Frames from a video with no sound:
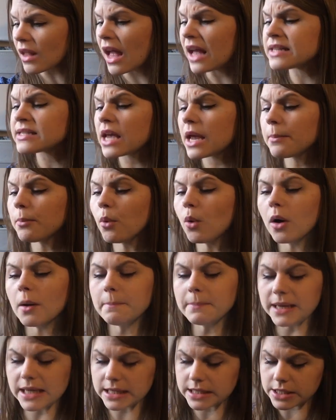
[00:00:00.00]
And I bought a
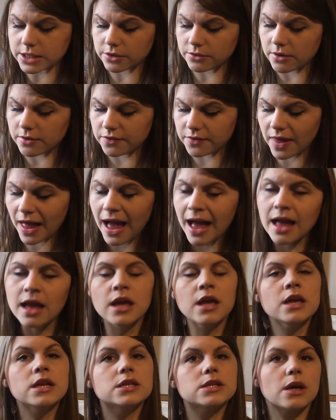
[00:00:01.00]
meter of that,
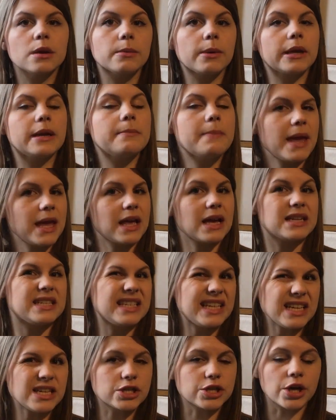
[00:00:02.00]
so I'm going to make a
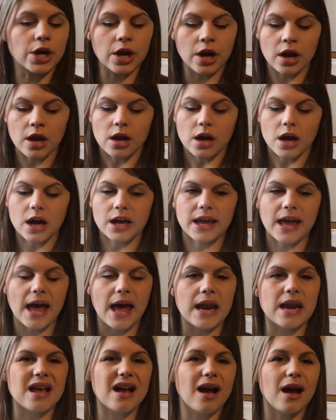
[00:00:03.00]
t-shirt.
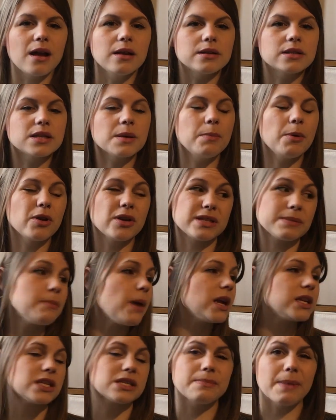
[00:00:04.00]
Again, I, to be honest,
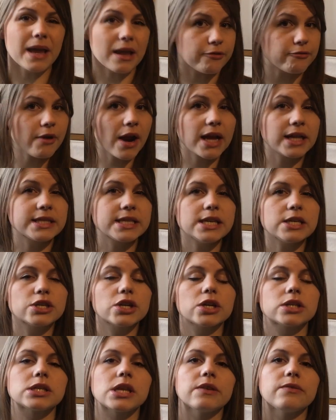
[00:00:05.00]
might just make a Freya
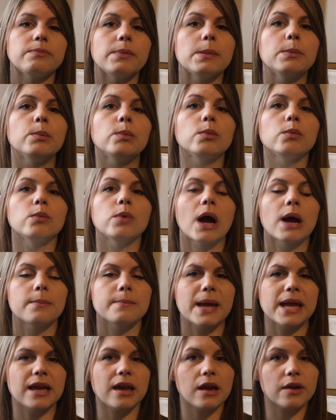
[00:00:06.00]
t-shirt, because I've been
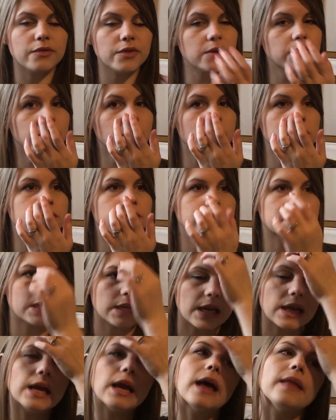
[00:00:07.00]
making a few of those
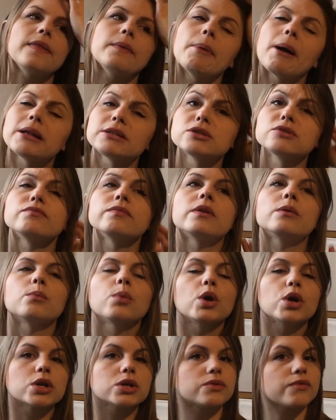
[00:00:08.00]
recently and the pattern
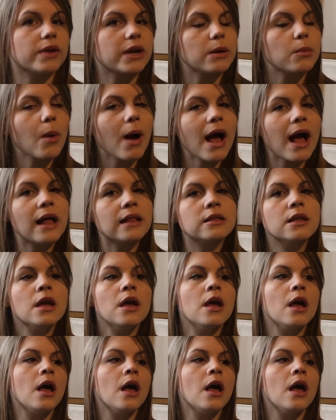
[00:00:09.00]
works really well.